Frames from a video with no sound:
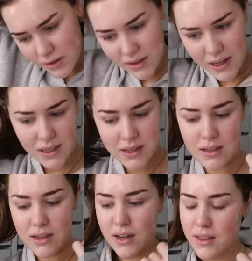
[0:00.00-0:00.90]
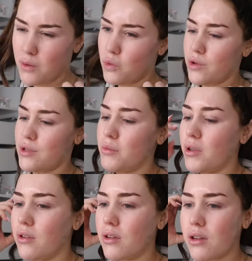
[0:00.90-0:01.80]
Like, I think once a
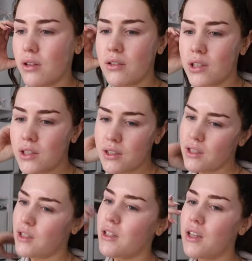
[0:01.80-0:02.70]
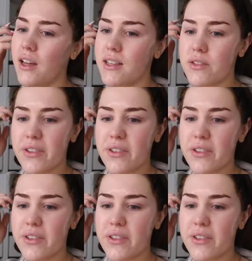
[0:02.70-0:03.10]
month is